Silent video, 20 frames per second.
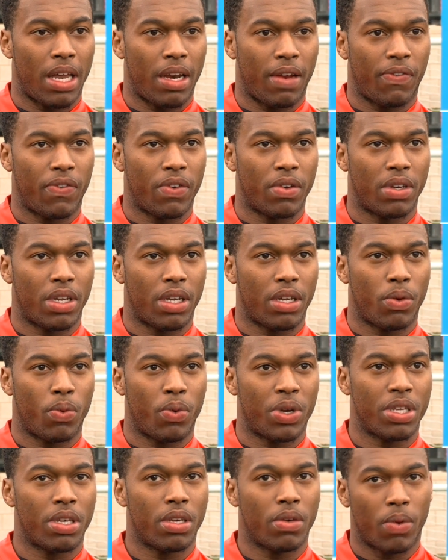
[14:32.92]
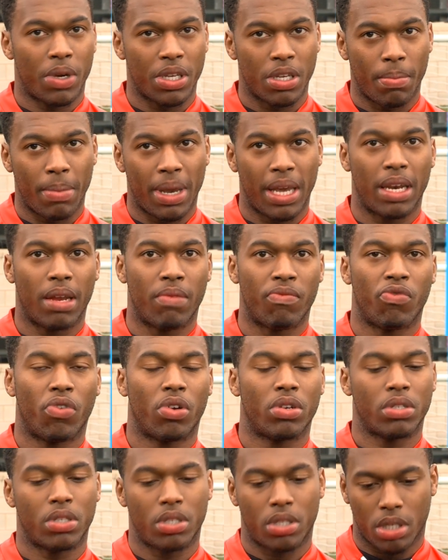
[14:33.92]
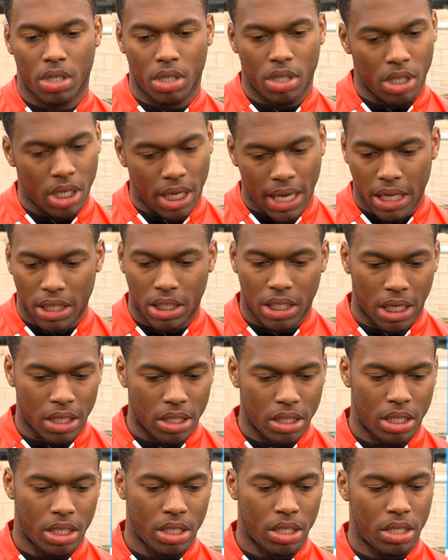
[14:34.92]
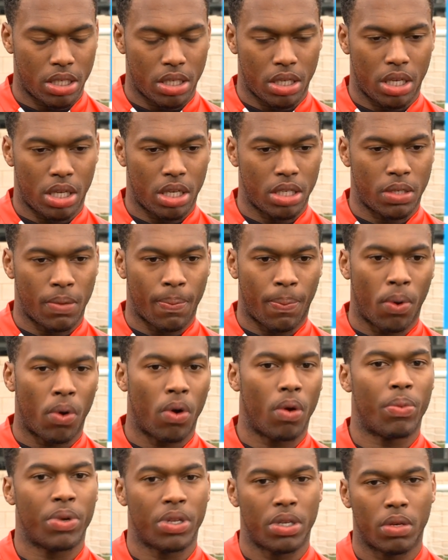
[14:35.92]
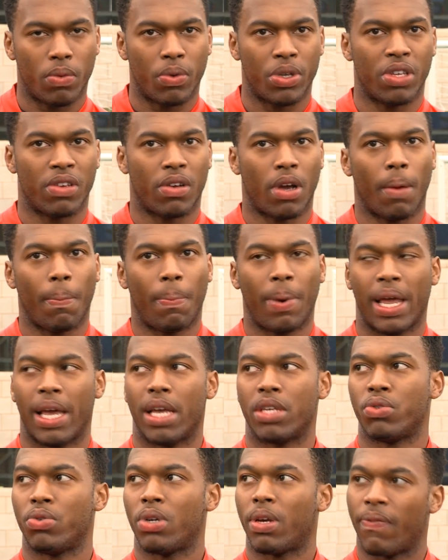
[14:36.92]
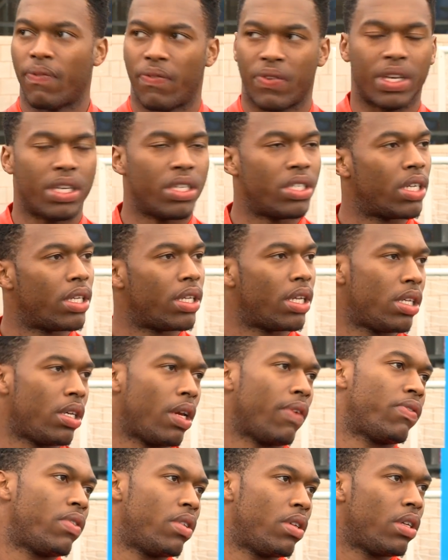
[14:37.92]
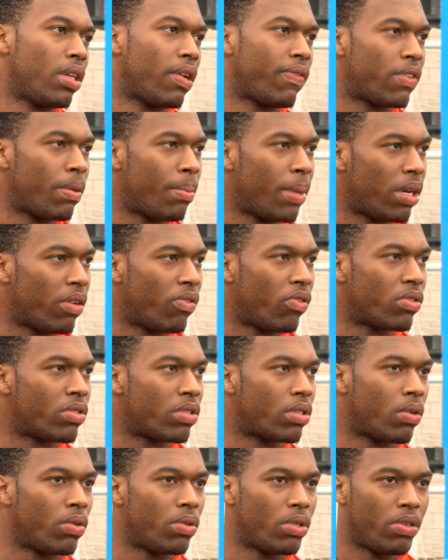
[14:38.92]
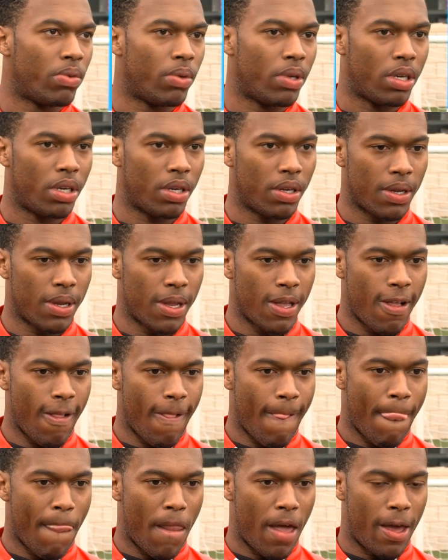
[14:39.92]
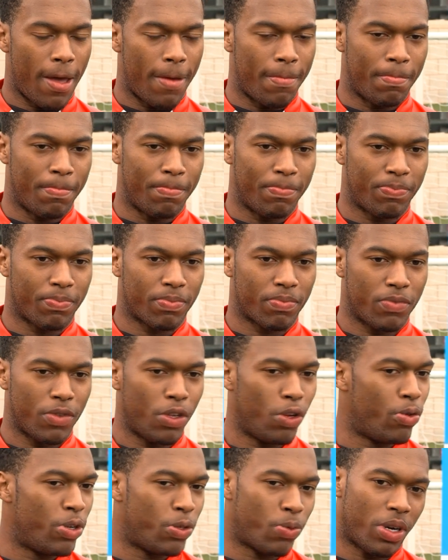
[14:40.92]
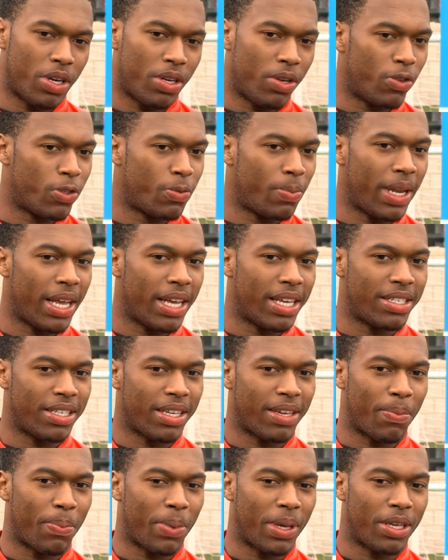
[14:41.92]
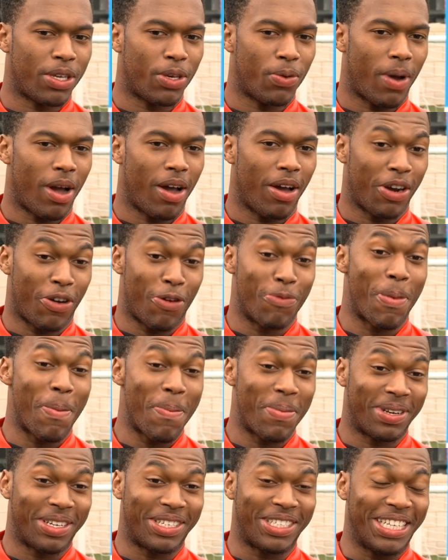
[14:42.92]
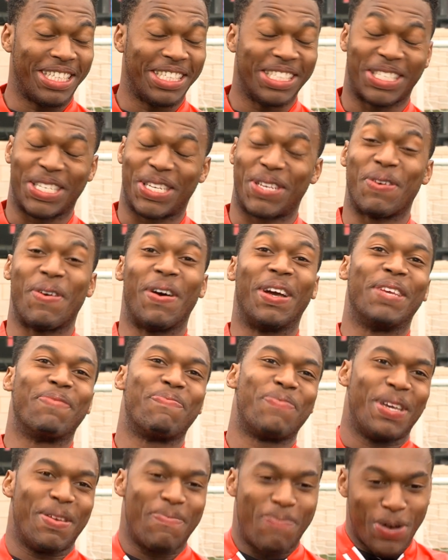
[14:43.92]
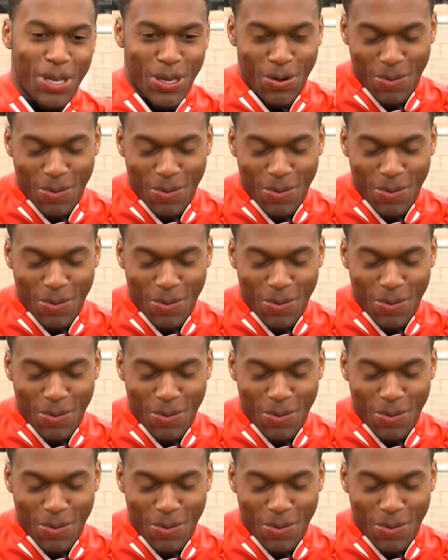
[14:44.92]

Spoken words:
I feel that when you make them runs, you get chances. It's important when you got players who can feed you that you have to make the runs, don't you? And Louis is one of those players. He can pick you out, and I remember the chances he put you